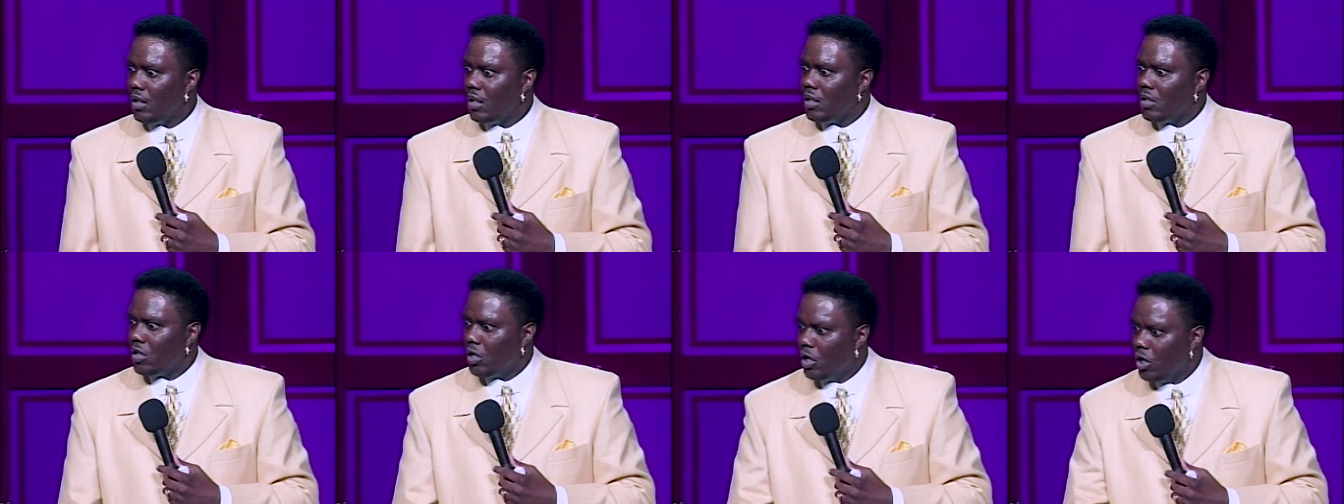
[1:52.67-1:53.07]

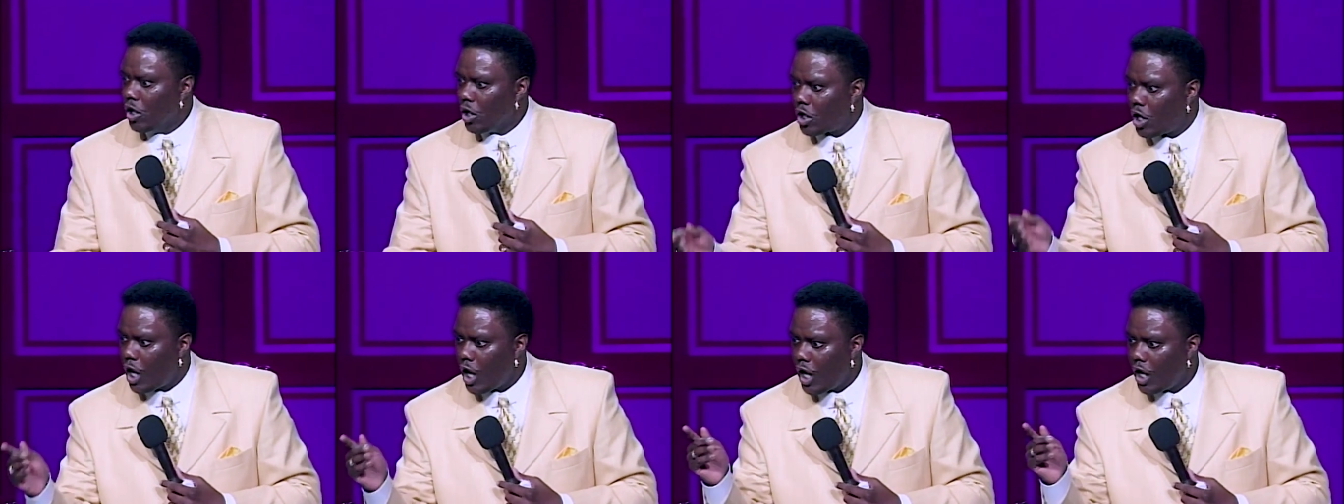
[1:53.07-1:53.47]
Little
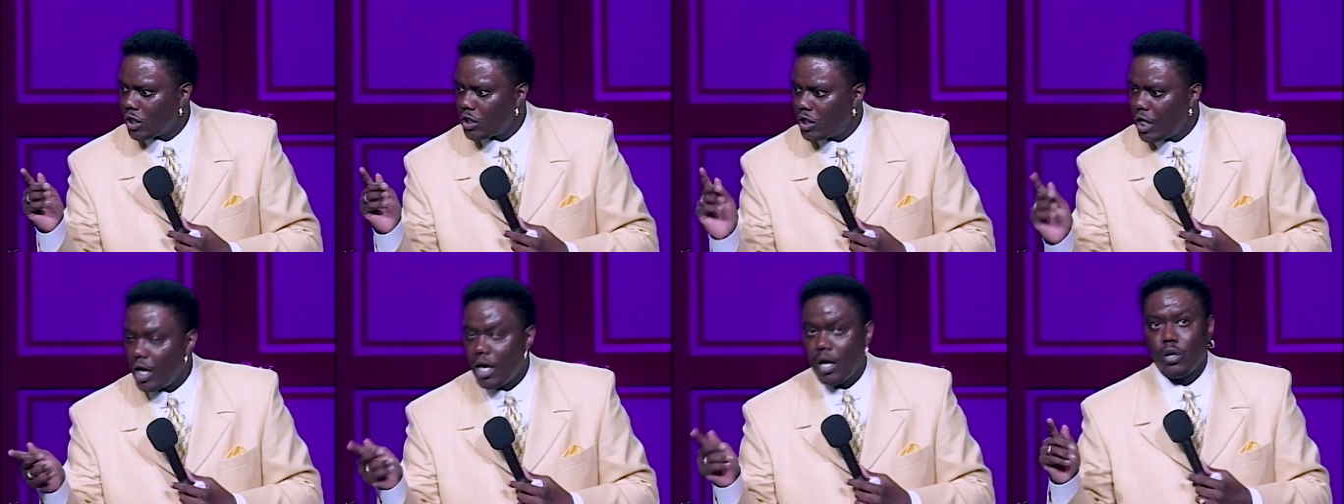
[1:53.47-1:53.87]
kids
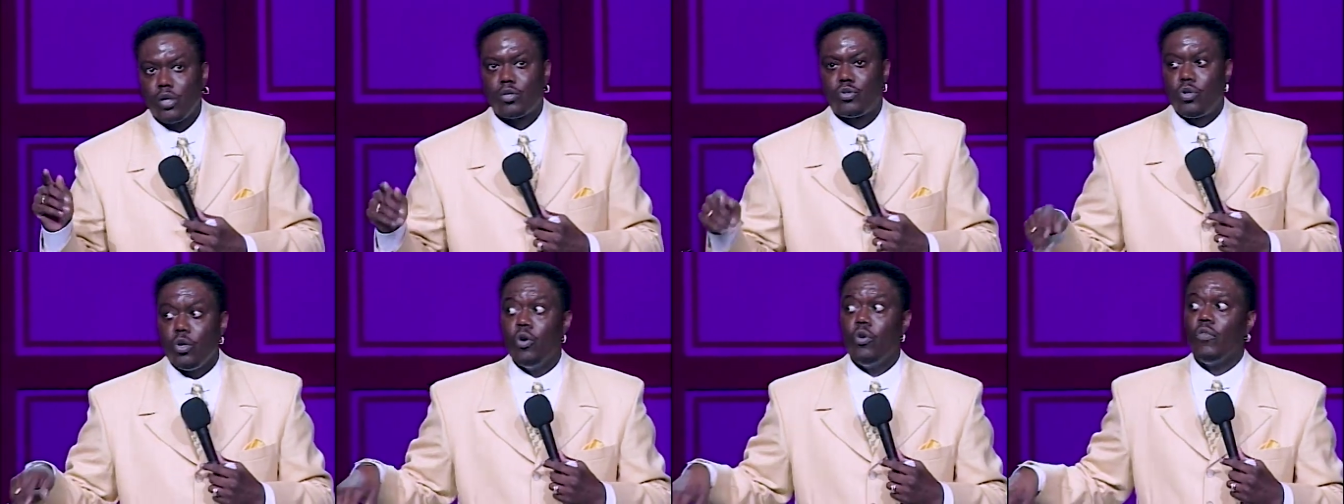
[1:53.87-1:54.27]
tell the
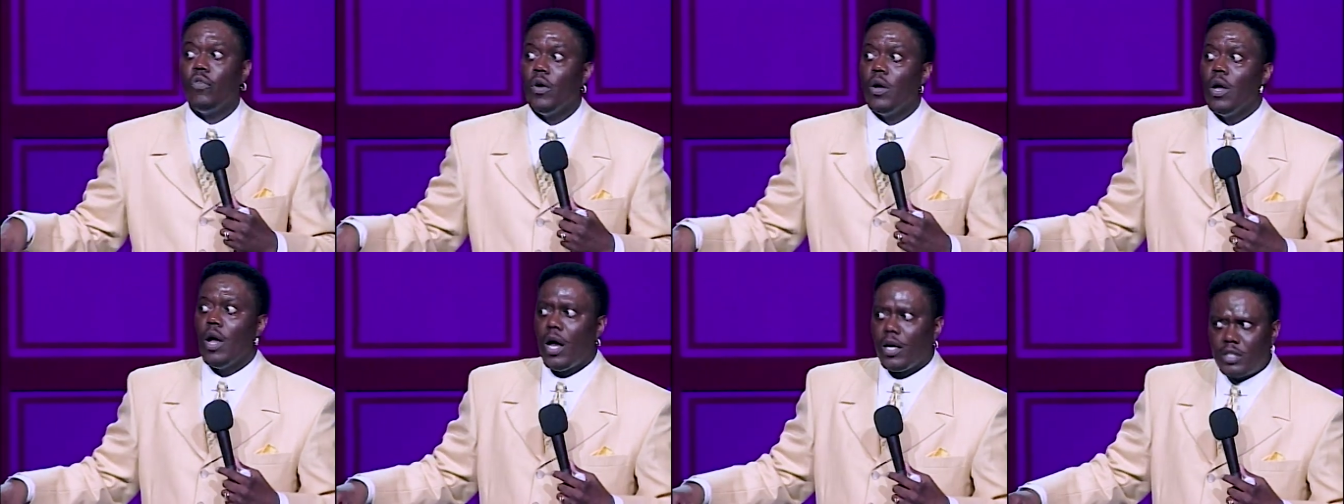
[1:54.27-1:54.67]
truth.
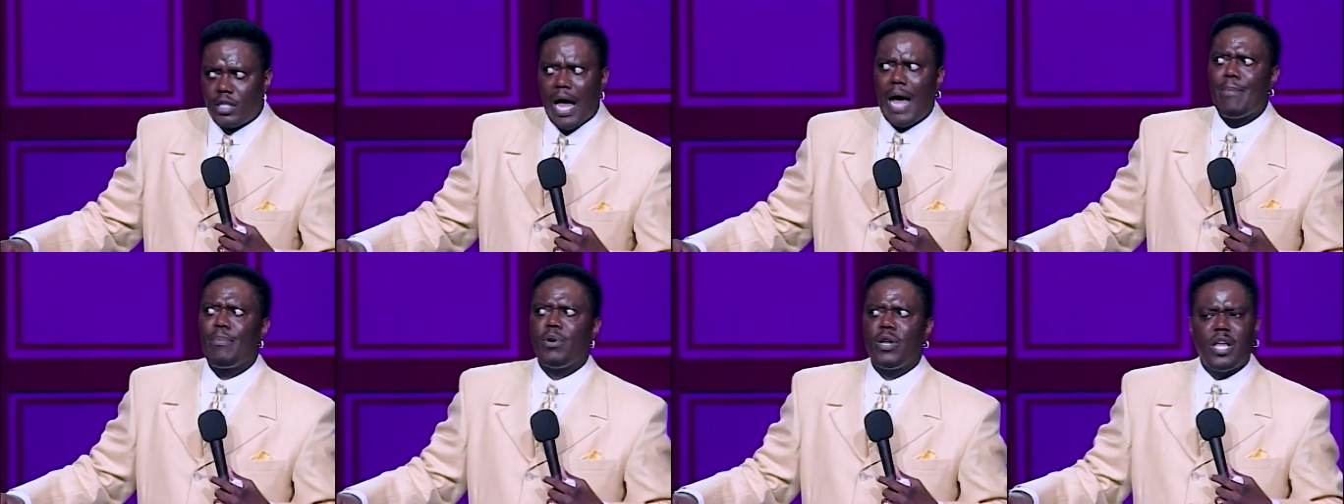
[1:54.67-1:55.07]
So I
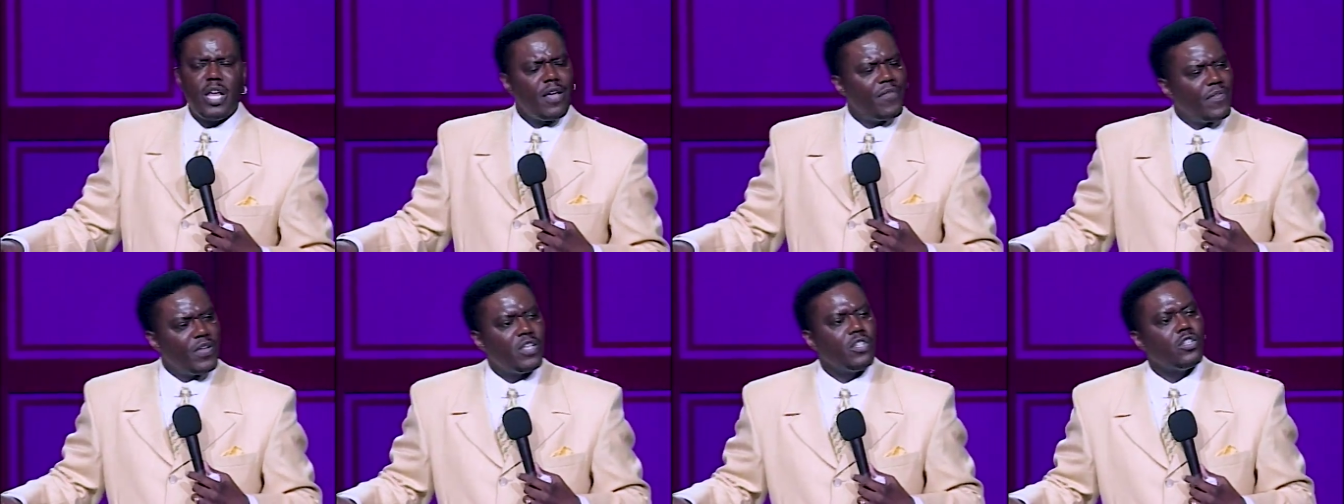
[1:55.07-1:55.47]
believe
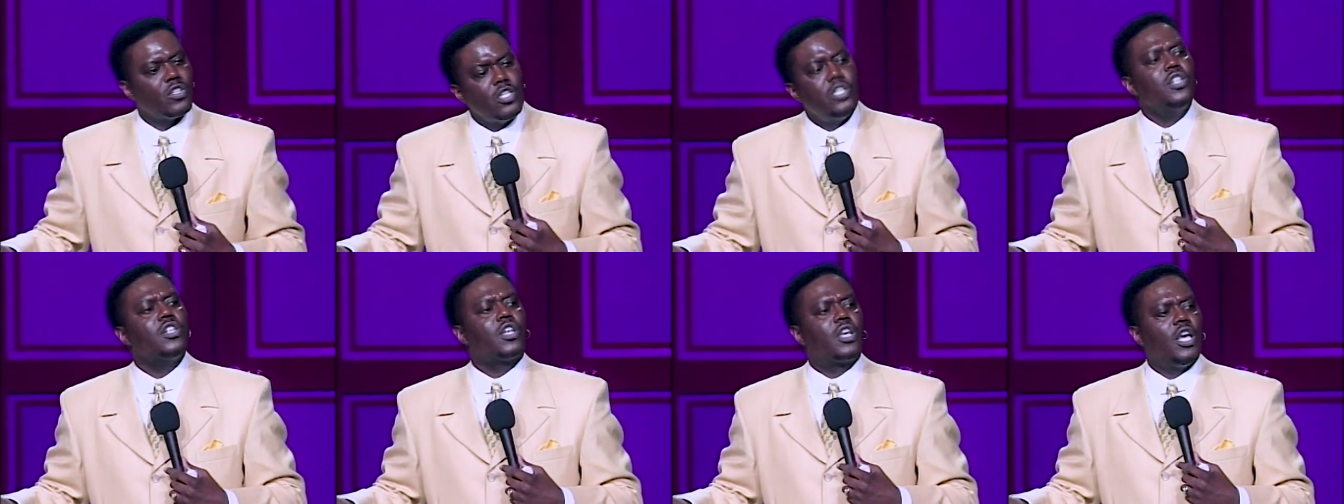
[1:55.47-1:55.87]
in little
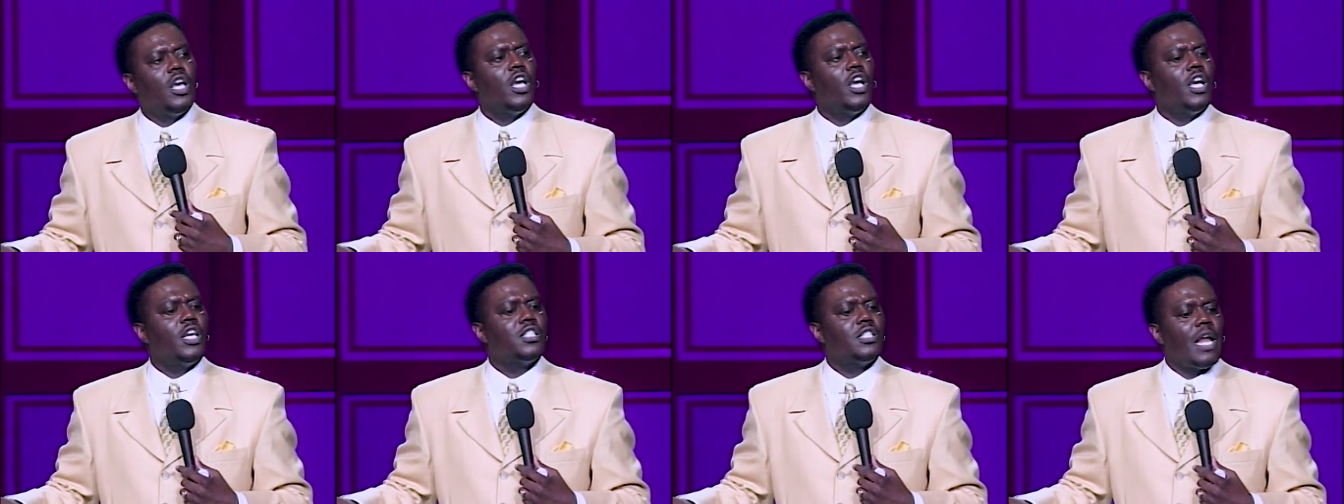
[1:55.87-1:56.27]

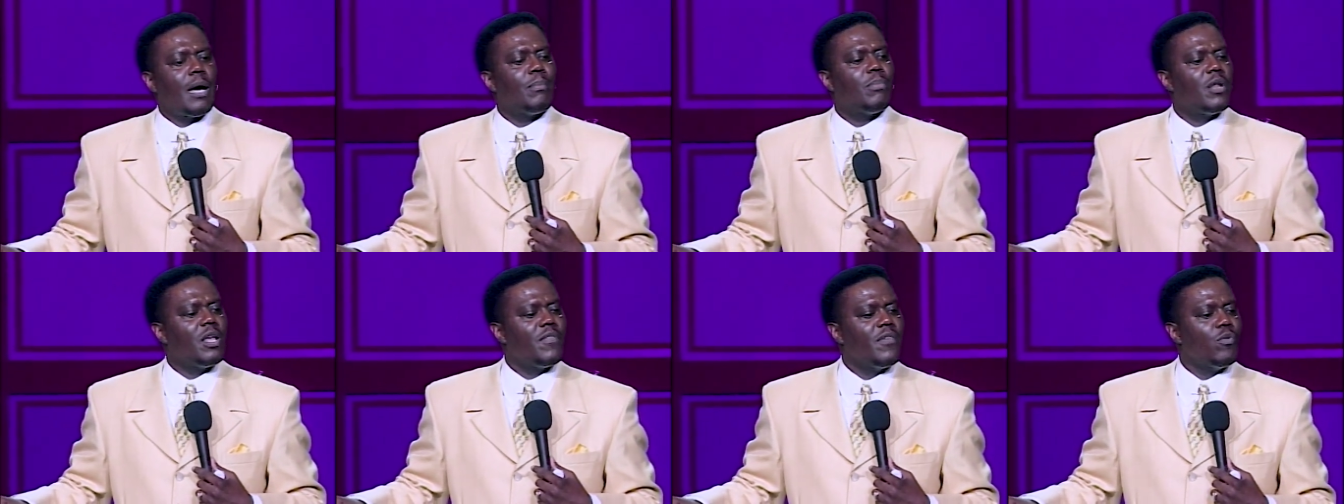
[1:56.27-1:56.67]
kids, and I
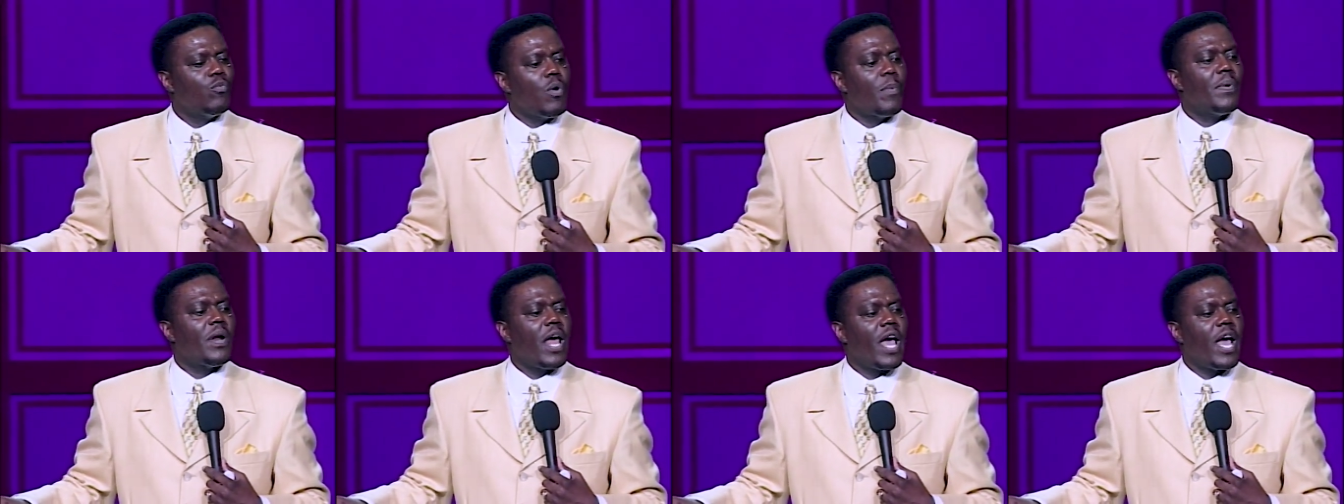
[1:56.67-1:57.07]
believe in whooping
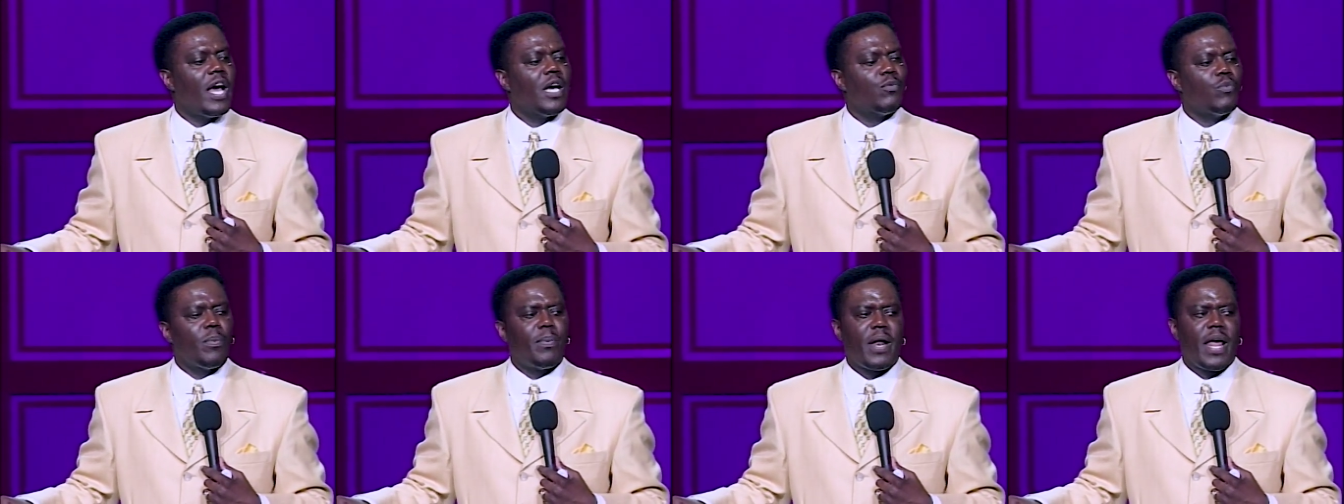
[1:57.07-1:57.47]
ass.
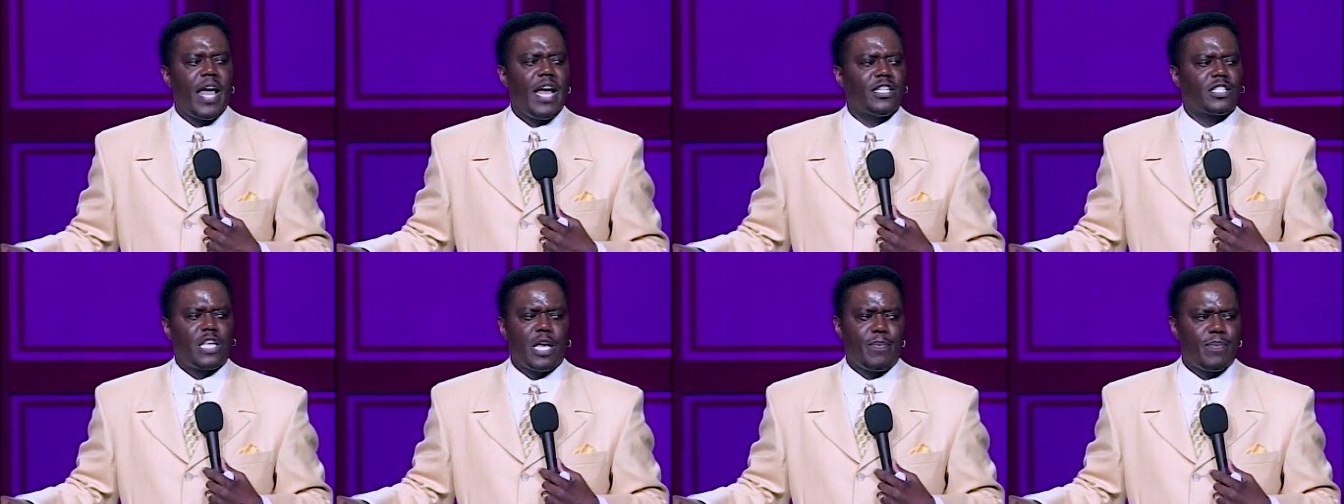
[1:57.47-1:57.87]
Whooping ass
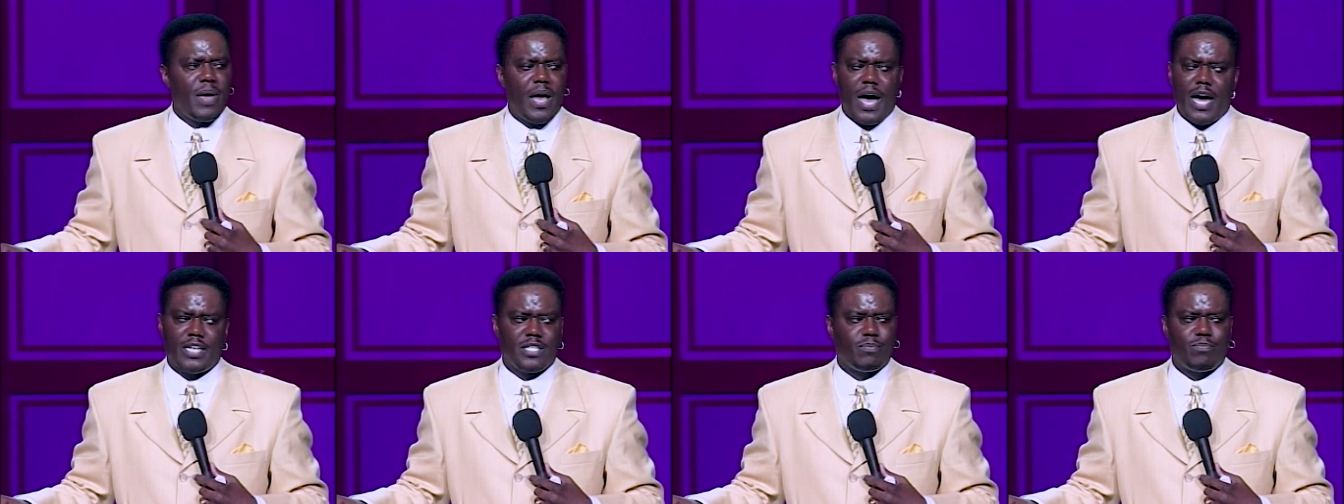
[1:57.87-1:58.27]
keep you
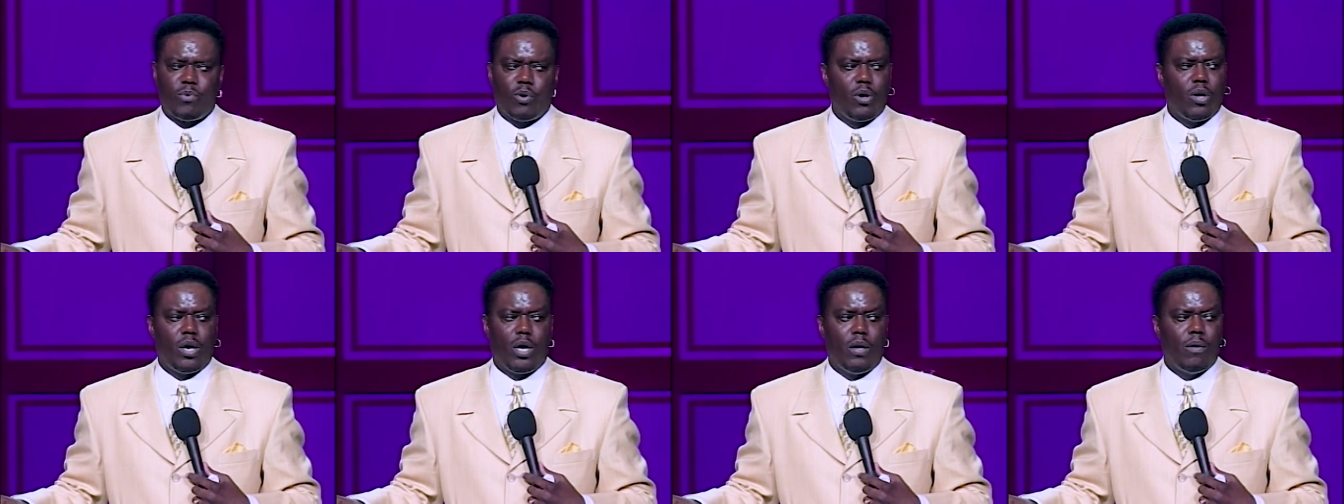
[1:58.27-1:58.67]
honest,
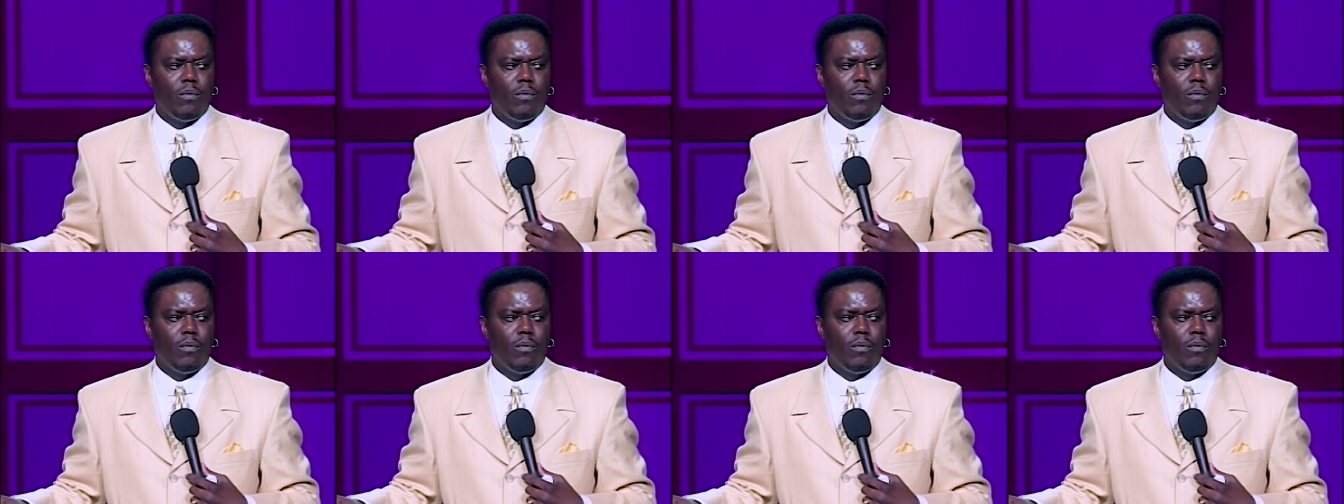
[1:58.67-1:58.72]
boy.